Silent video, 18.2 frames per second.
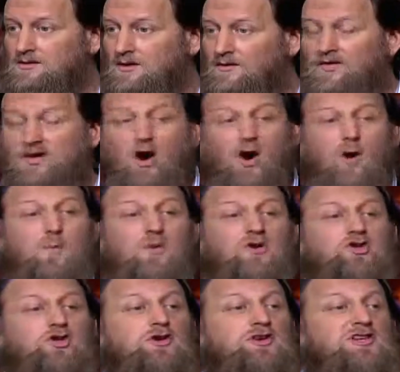The
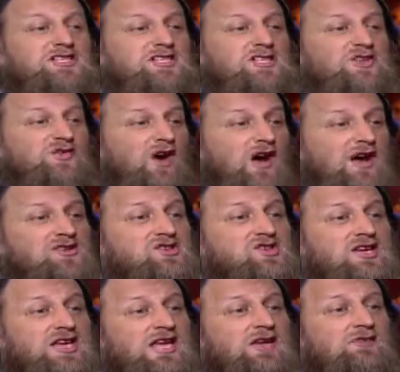opportunities for us,
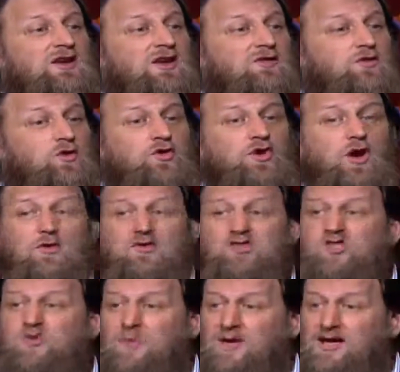even if you don't
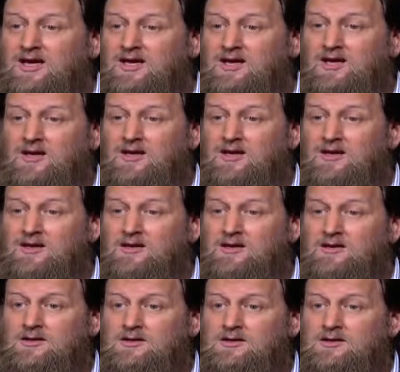speak
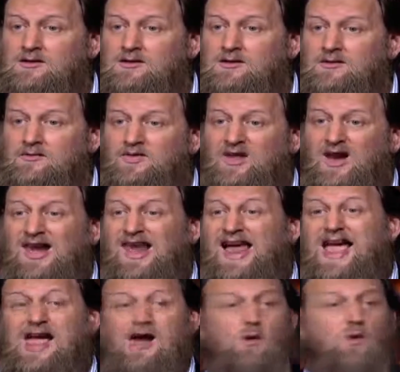the
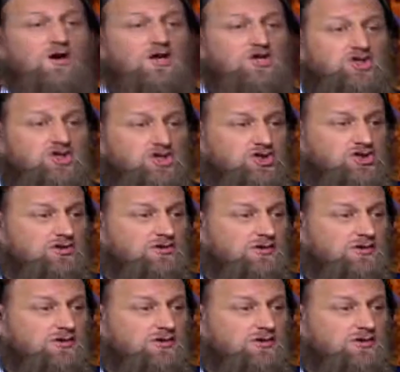language